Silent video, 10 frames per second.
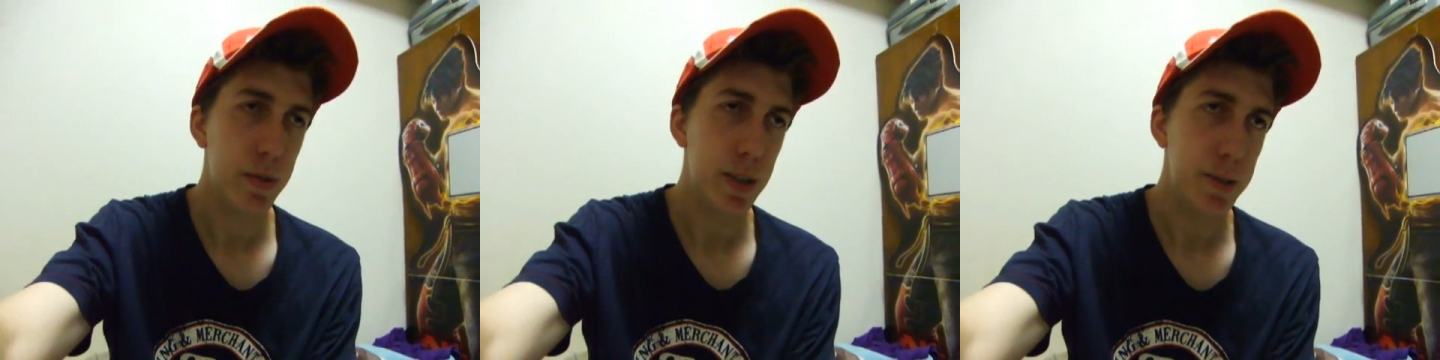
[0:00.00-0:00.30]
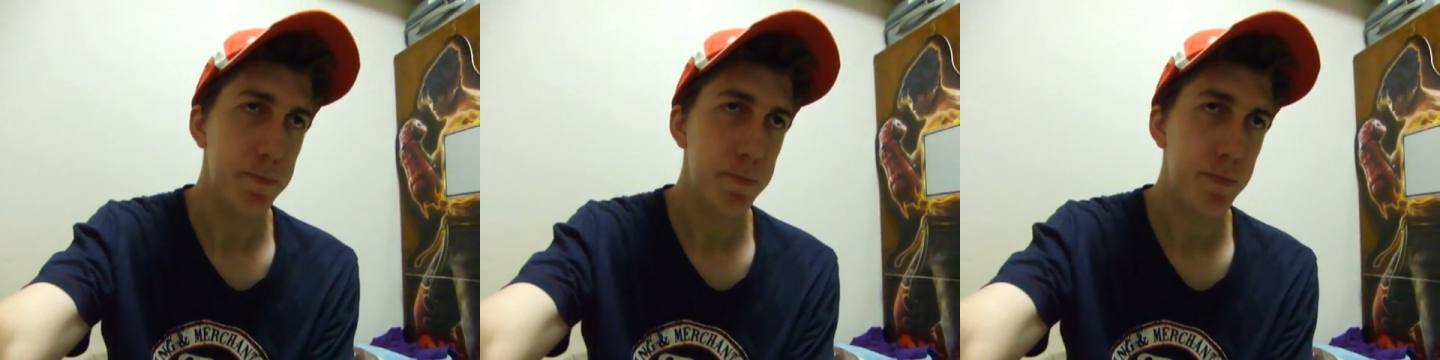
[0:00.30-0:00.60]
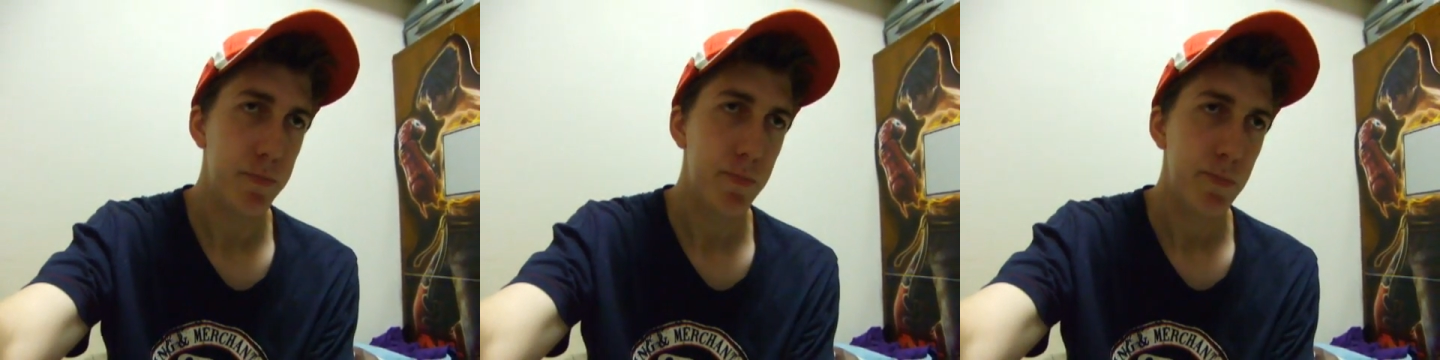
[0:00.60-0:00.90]
um,
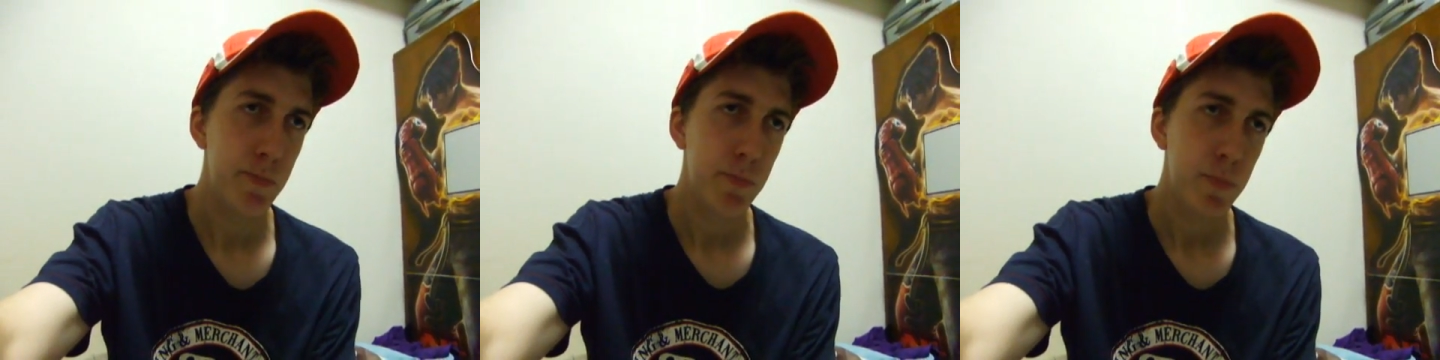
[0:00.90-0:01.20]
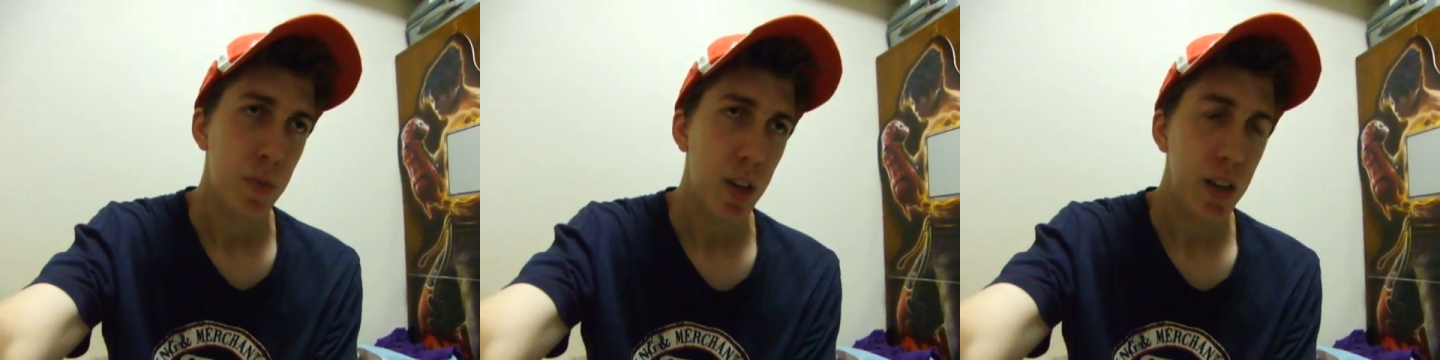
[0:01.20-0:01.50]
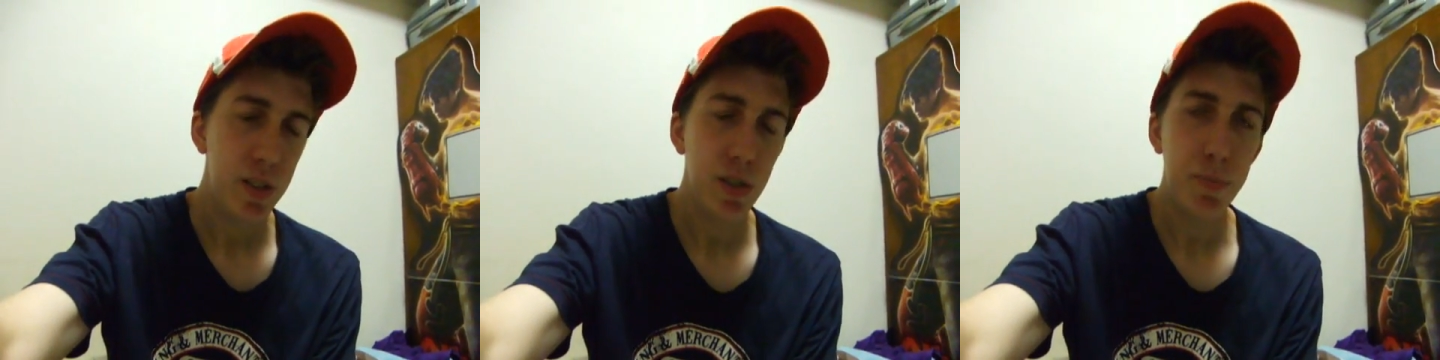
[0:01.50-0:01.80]

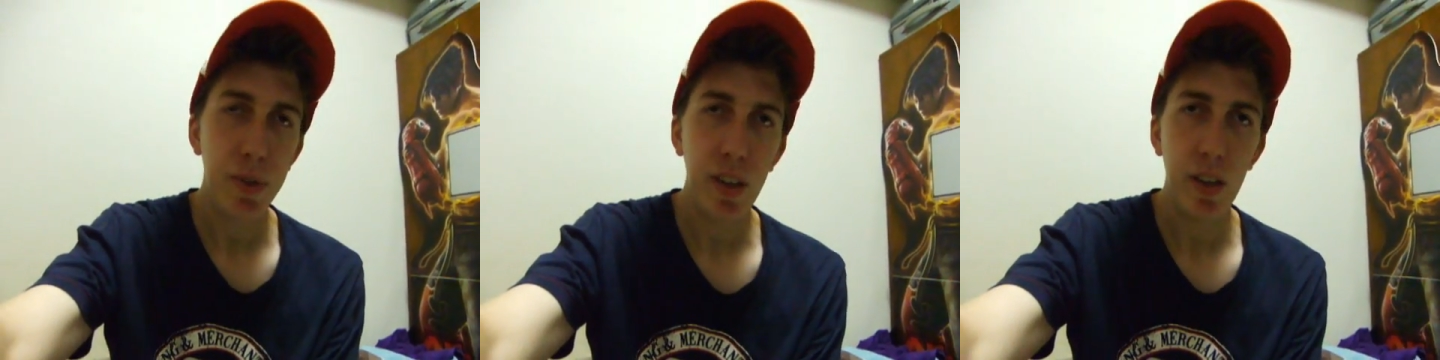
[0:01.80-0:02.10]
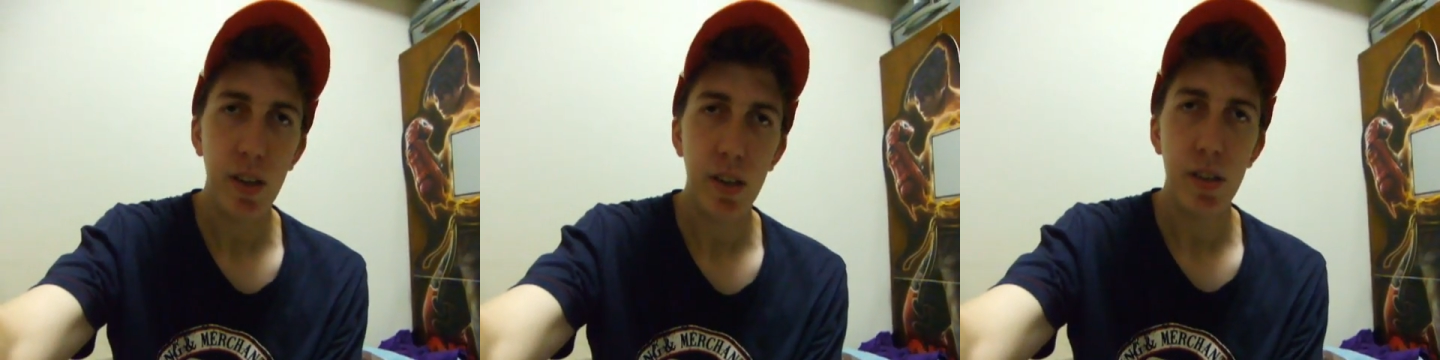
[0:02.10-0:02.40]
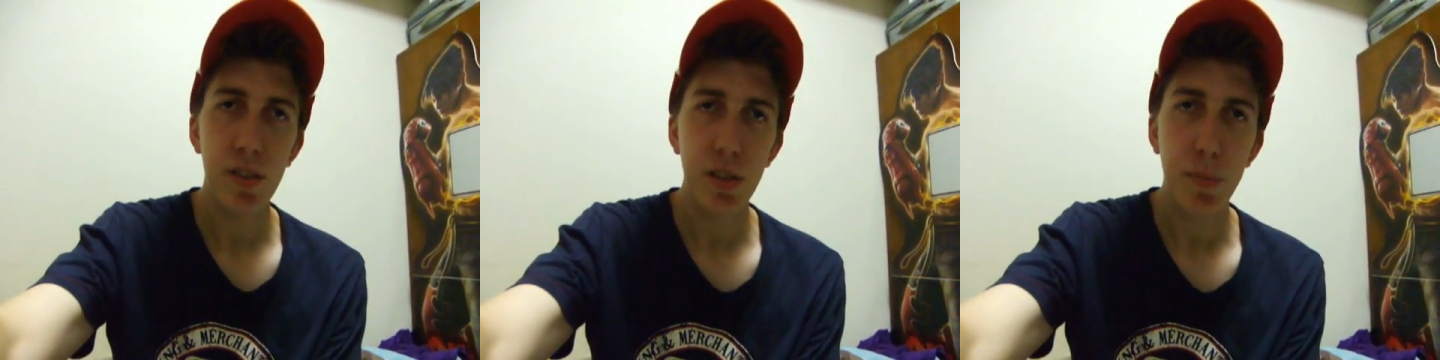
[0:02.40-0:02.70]
it should be
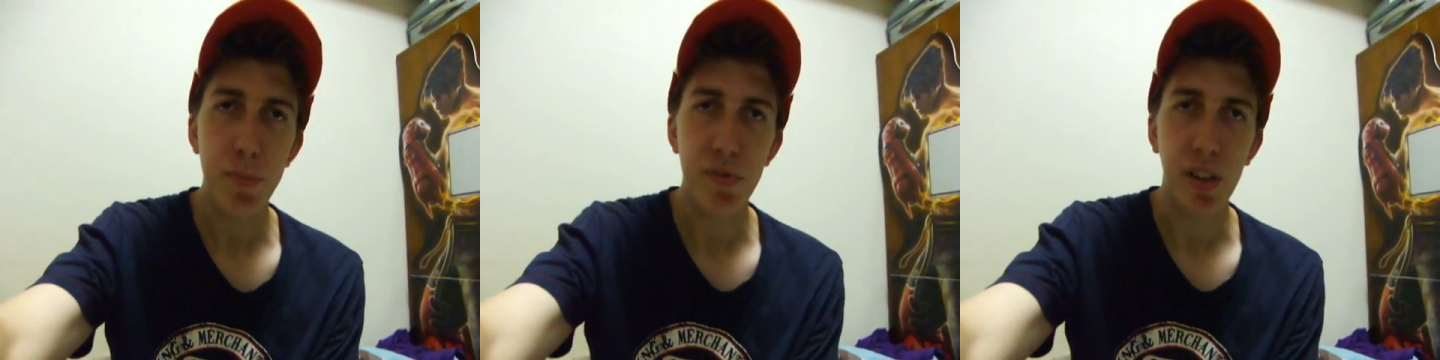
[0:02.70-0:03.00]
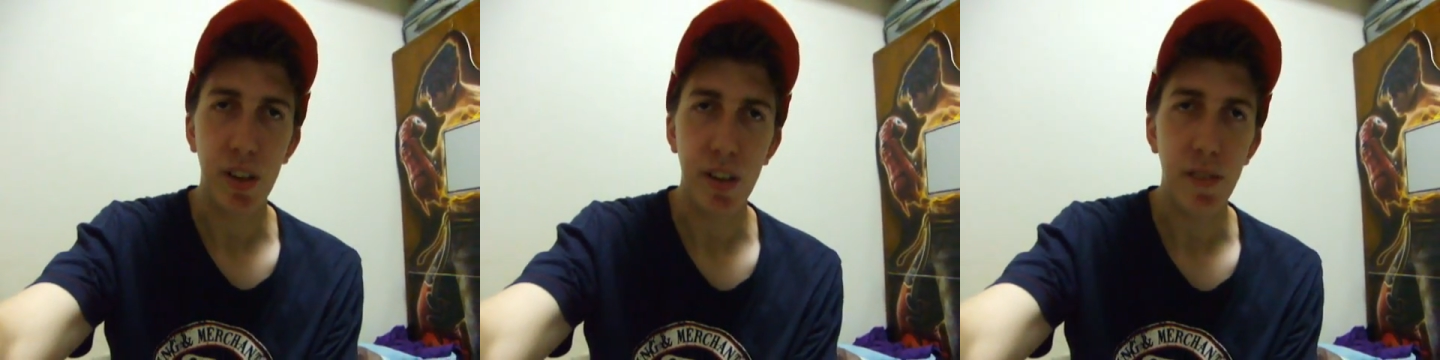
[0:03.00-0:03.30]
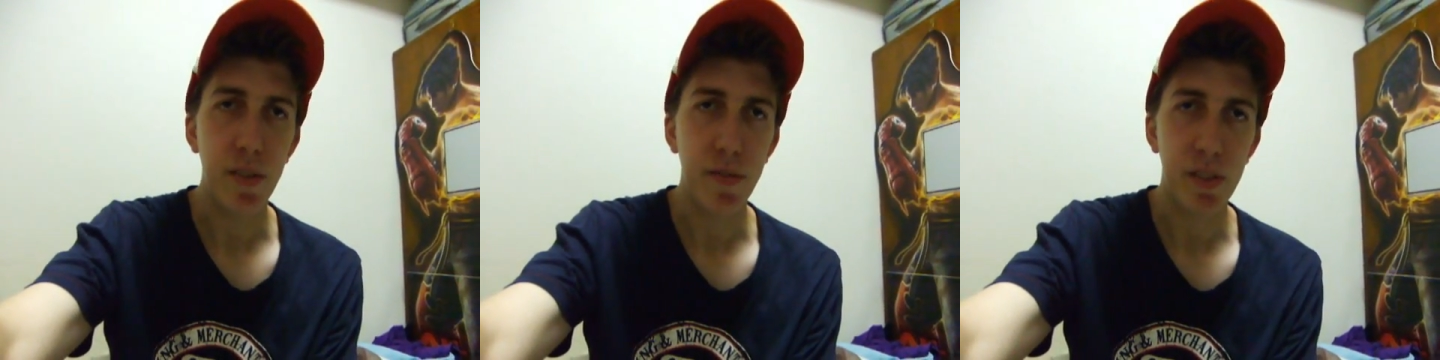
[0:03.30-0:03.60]
uh, should be pretty good,
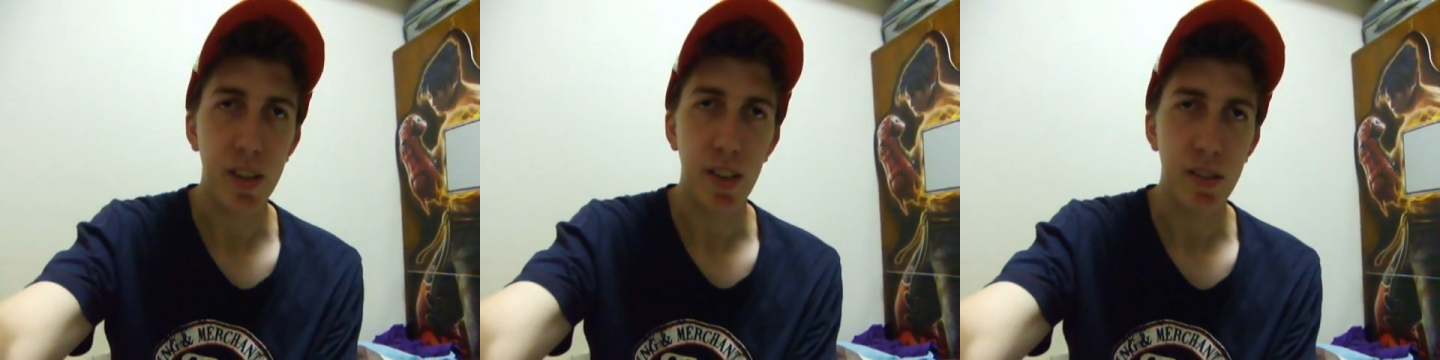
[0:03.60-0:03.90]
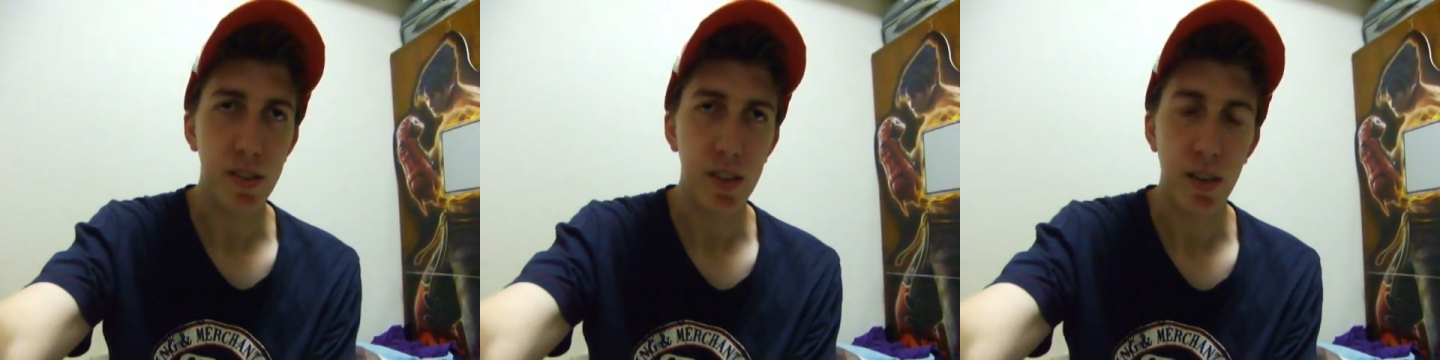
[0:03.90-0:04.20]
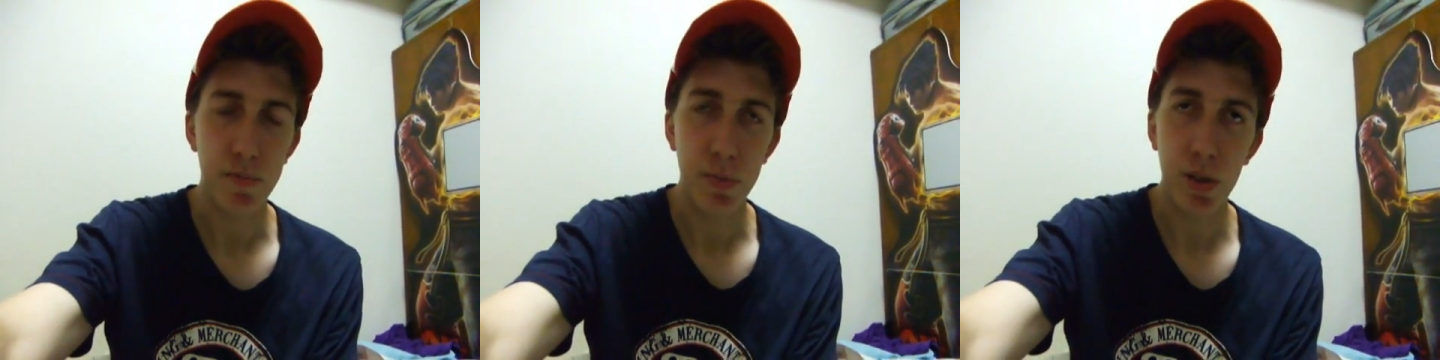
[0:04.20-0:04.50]
even if Vettel does
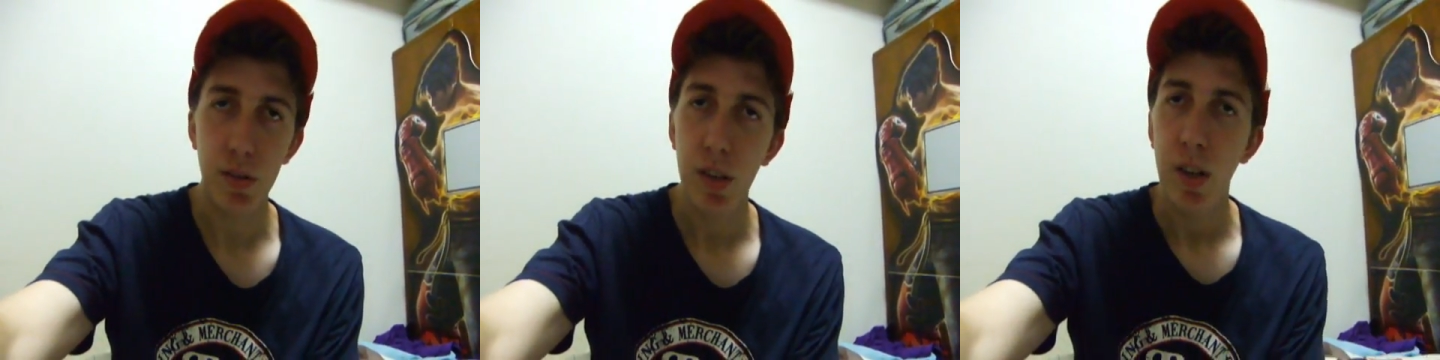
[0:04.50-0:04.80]
start on pole.